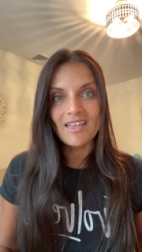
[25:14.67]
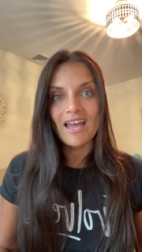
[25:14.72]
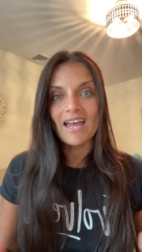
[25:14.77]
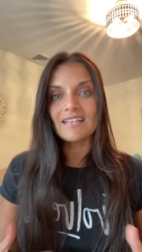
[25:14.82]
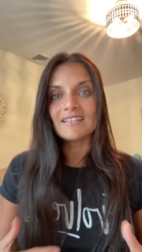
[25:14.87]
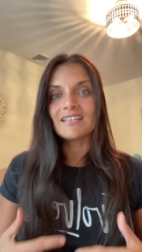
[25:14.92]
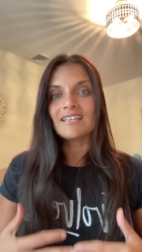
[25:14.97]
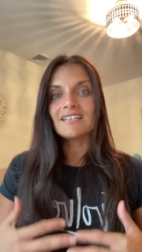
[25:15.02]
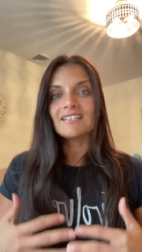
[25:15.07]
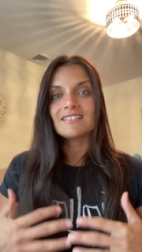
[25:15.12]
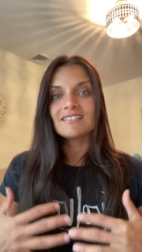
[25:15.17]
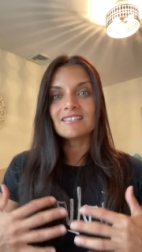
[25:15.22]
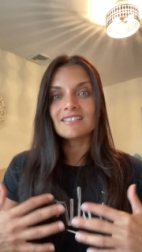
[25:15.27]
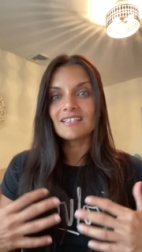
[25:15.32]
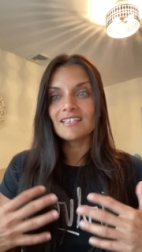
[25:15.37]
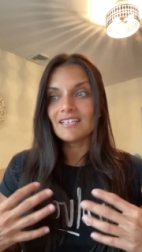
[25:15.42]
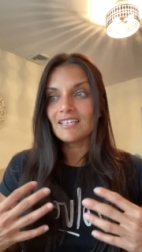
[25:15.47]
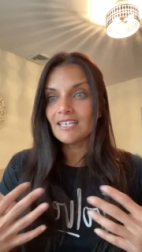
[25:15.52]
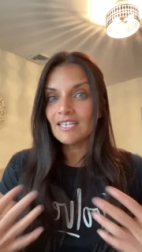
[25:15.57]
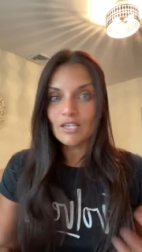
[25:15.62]
That
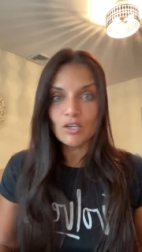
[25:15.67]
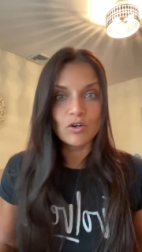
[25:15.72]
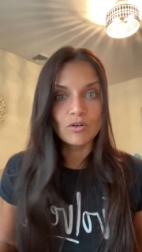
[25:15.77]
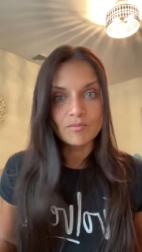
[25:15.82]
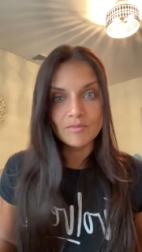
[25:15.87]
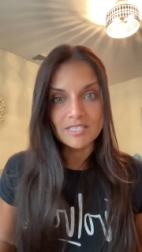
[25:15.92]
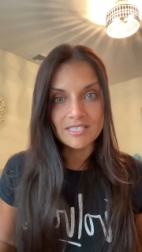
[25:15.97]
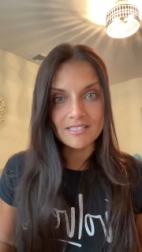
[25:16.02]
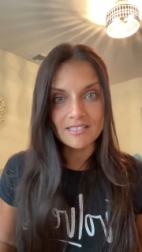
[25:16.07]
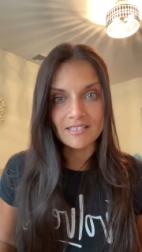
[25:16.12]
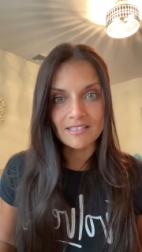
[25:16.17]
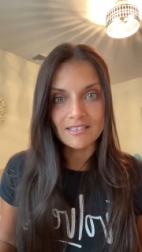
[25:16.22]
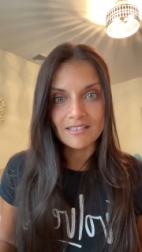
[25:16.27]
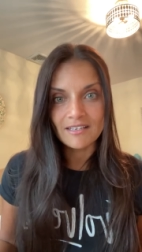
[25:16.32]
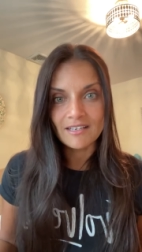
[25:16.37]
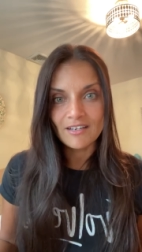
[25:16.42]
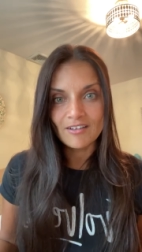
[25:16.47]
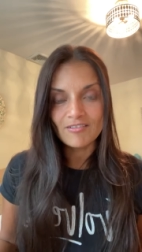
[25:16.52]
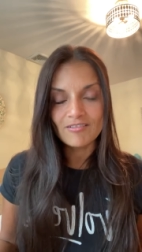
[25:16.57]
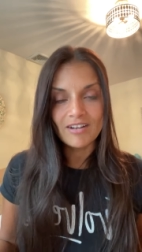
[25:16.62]
is
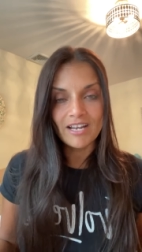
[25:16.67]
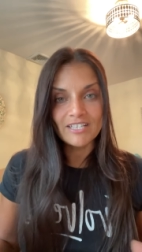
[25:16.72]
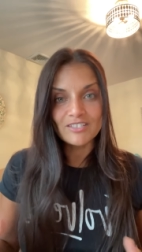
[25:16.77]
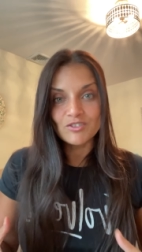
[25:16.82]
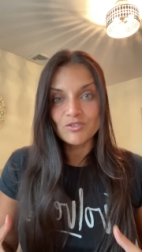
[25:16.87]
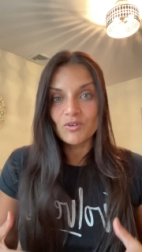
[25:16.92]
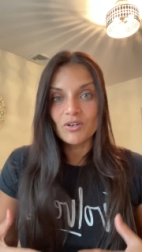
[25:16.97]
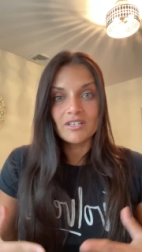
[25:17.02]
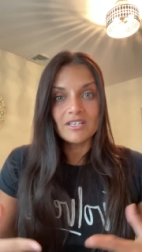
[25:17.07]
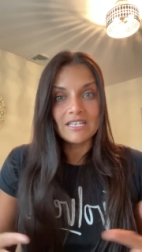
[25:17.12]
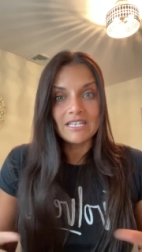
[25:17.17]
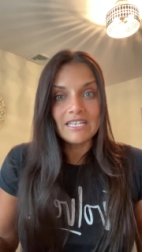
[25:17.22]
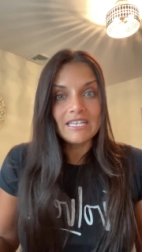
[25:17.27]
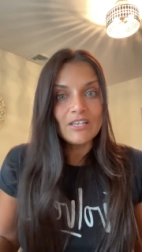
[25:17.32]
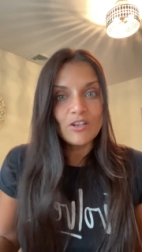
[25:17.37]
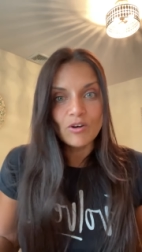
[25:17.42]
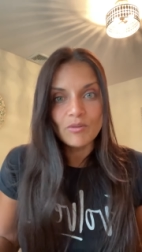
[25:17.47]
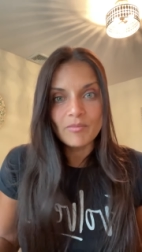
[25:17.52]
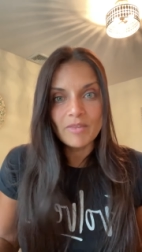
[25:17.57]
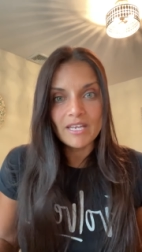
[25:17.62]
egomacy right? You're an
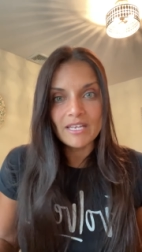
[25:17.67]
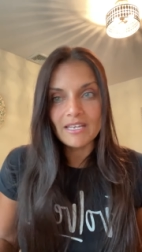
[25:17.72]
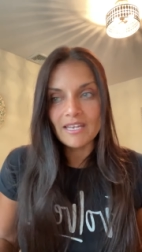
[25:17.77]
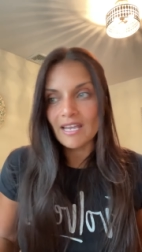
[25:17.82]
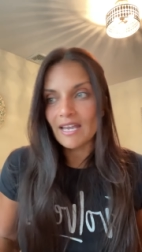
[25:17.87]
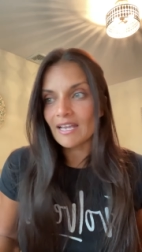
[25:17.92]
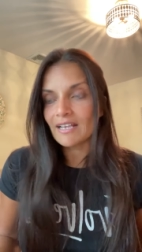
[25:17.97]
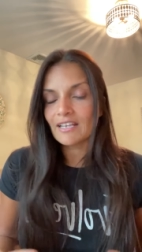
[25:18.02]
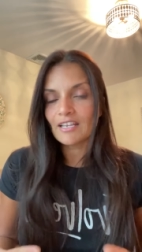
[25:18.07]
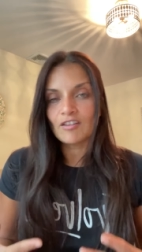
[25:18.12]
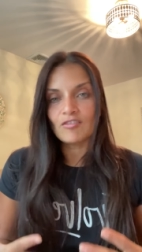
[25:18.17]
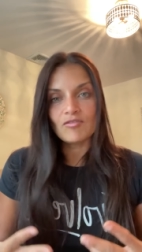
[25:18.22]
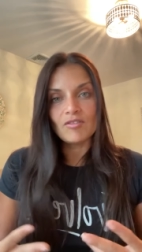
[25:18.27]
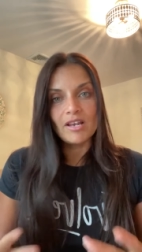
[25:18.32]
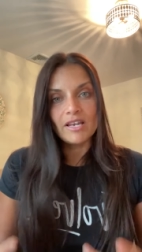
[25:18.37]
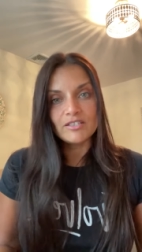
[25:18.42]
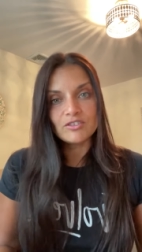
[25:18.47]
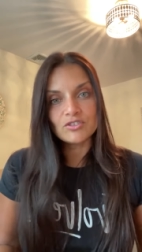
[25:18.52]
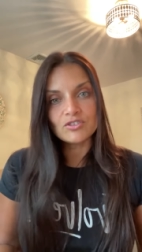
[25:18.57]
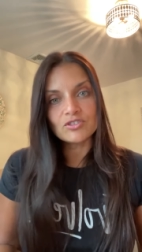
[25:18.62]
egomaniac in
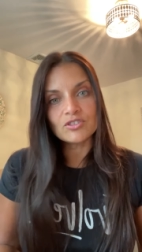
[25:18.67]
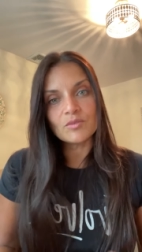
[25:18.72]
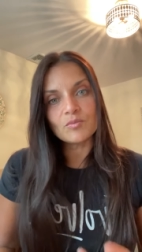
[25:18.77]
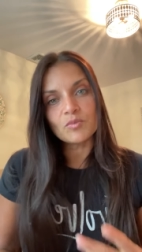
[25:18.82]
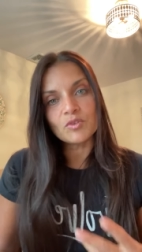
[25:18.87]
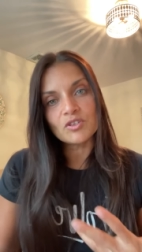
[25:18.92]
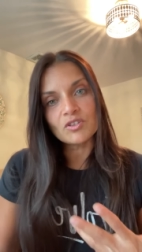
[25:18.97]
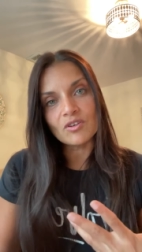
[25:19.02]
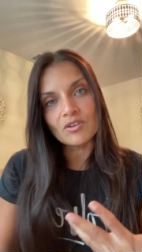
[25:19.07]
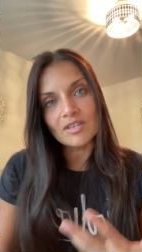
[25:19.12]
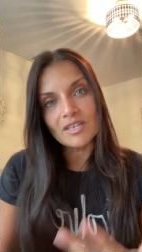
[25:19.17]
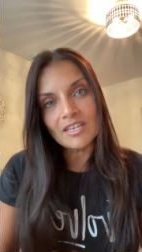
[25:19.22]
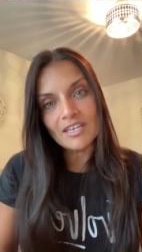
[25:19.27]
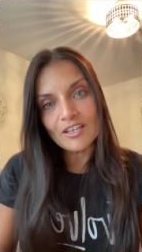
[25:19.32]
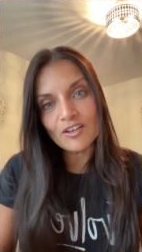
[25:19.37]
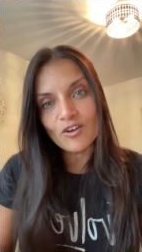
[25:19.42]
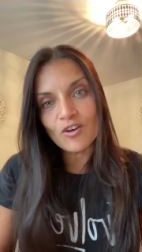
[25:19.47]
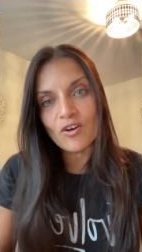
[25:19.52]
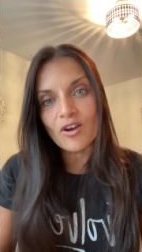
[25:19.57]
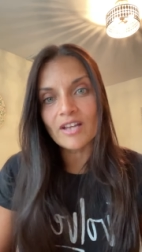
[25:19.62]
relationship with your
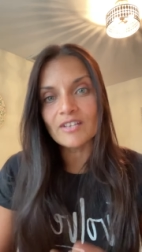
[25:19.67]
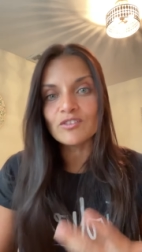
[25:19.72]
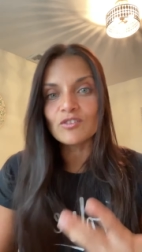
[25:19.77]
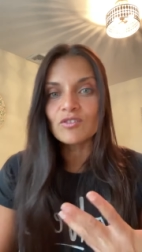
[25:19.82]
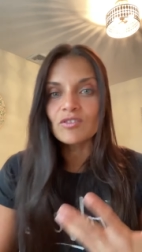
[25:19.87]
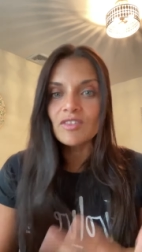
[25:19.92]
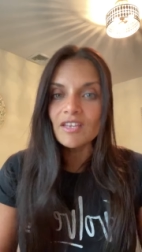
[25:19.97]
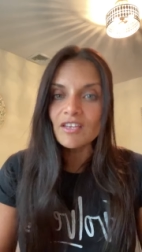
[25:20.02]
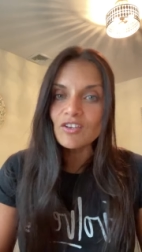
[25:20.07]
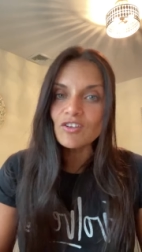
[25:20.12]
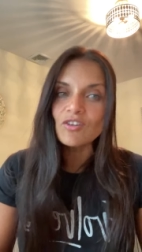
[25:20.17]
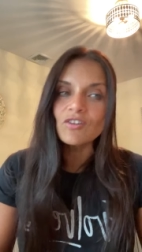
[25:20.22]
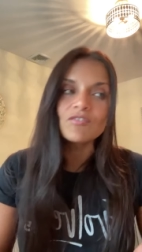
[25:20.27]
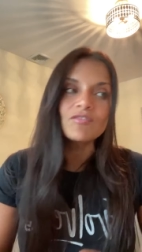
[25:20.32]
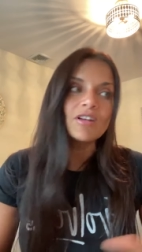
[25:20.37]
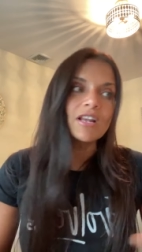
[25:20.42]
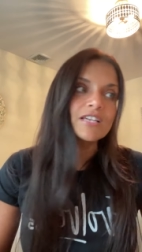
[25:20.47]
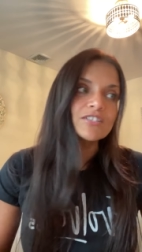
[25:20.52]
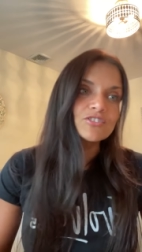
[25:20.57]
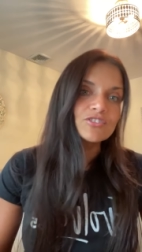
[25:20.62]
ego, and you think
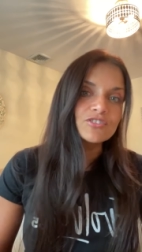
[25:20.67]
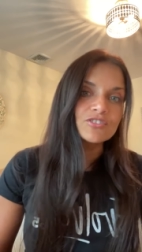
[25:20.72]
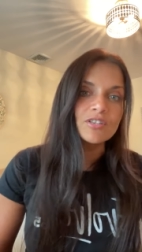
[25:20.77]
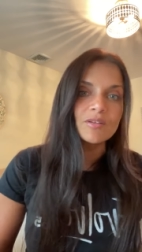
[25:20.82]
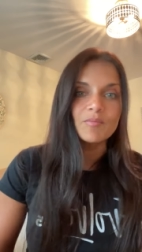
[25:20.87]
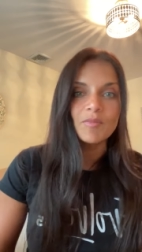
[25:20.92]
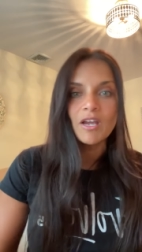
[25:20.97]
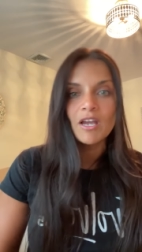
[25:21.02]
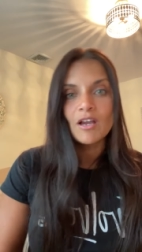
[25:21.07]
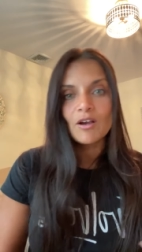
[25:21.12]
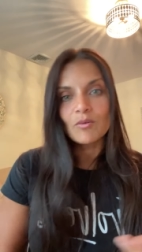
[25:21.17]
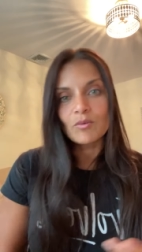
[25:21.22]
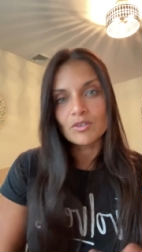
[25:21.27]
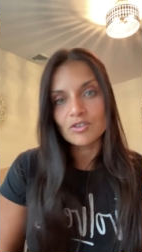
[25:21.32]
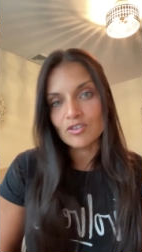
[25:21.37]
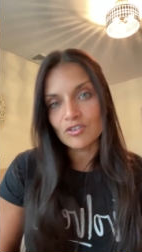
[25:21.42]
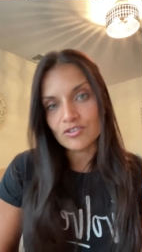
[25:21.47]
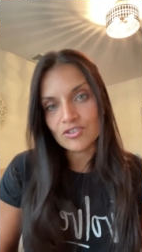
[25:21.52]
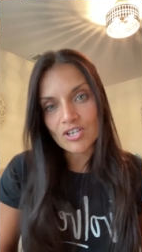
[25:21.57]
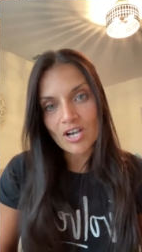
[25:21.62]
you're in relationship
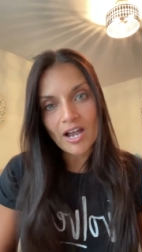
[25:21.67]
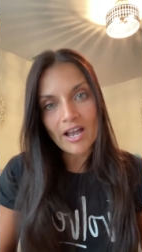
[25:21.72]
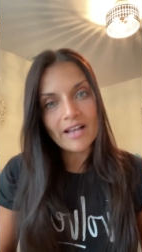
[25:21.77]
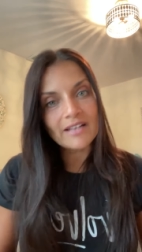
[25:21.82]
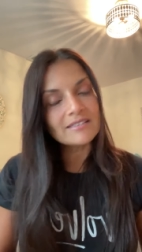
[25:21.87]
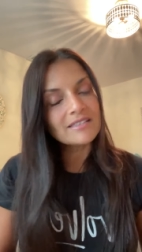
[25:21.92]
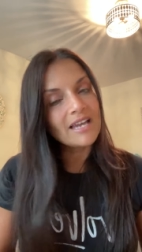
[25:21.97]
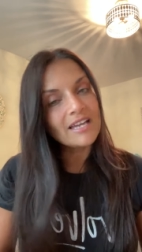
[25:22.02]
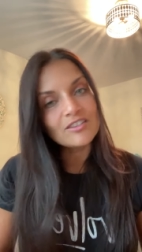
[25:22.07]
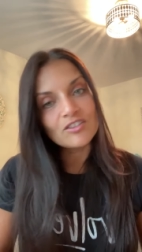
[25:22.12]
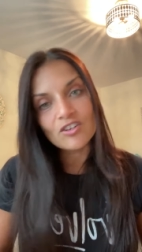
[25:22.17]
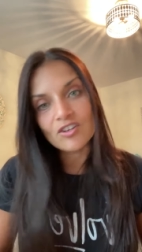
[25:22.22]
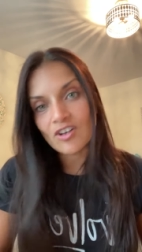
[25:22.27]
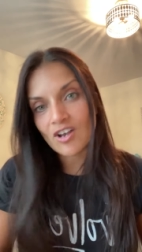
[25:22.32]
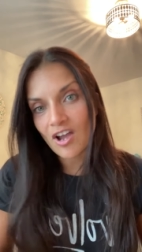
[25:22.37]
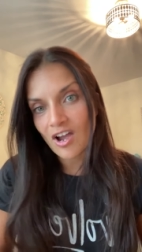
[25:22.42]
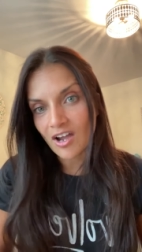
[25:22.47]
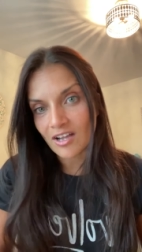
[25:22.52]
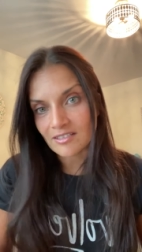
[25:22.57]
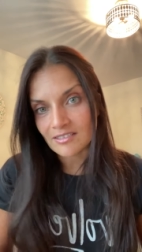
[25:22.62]
with your child, and
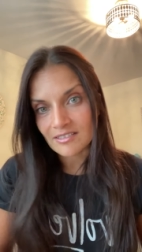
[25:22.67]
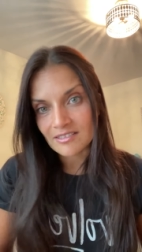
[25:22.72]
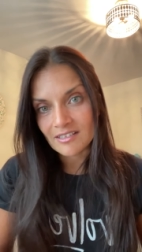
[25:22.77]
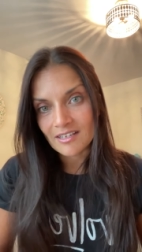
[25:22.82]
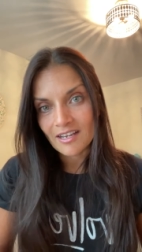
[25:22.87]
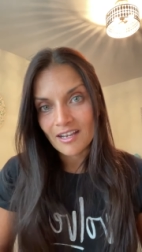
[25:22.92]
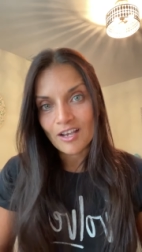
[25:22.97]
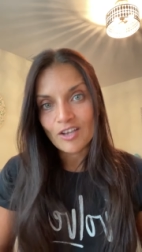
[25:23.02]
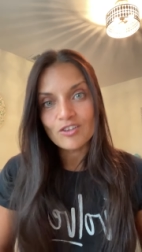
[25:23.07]
you're not.